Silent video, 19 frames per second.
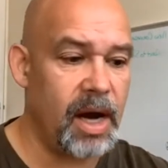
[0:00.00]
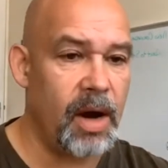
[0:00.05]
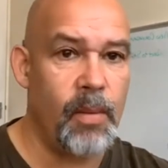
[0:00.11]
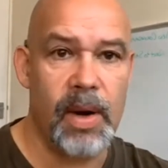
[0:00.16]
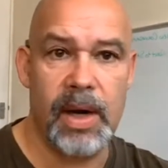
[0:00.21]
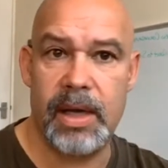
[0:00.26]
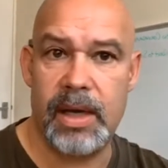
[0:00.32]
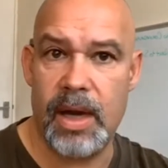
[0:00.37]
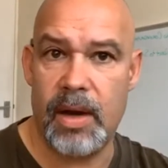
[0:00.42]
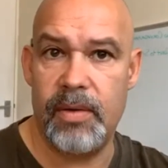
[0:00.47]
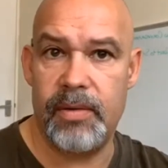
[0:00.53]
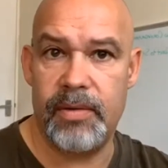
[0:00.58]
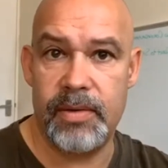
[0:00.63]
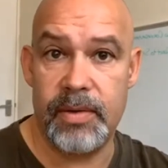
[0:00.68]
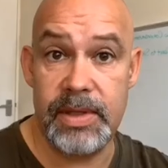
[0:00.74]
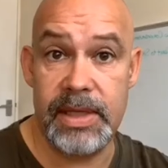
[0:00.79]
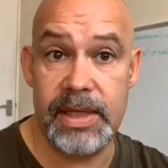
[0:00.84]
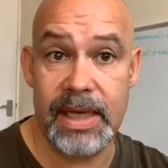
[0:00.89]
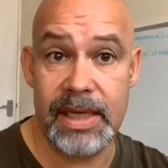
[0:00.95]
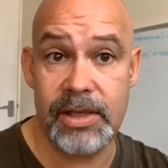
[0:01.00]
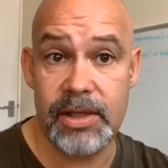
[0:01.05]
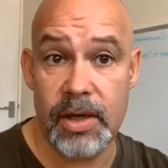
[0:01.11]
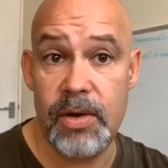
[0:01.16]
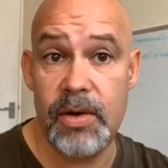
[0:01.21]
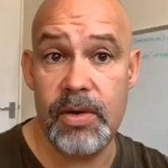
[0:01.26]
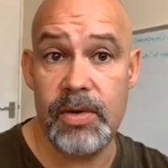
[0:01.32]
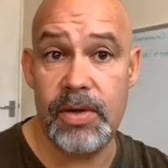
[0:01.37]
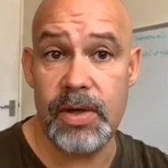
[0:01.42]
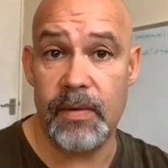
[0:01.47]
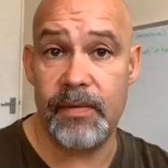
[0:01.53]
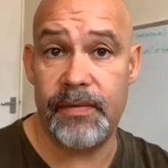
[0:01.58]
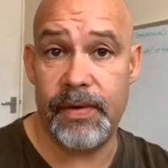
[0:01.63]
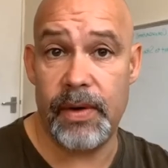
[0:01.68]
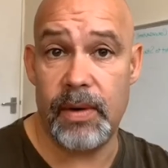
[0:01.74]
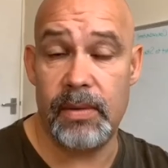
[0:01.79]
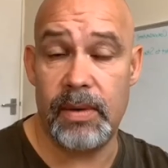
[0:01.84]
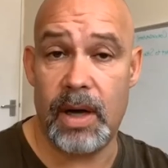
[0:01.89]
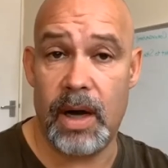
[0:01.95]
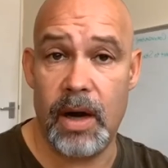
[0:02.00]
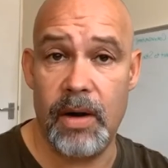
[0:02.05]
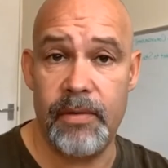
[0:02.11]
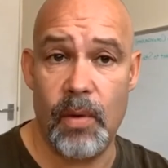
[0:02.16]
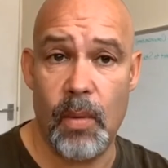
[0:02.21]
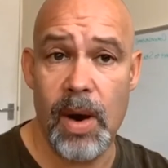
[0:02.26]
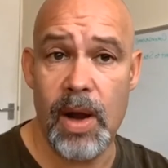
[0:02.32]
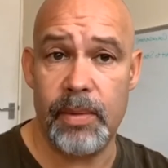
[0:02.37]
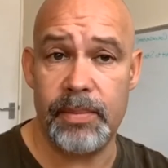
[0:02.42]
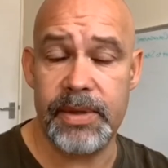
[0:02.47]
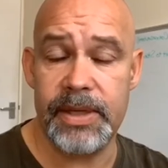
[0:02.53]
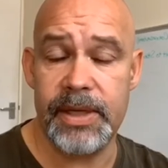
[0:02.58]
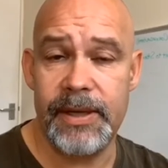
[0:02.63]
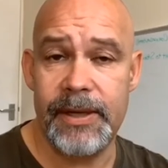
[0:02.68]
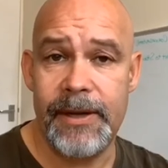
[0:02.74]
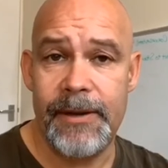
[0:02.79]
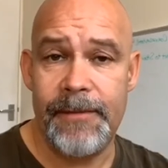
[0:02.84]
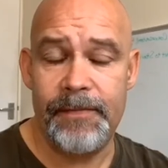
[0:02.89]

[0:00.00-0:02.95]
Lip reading: I want to go through today so you don't feel overwhelmed.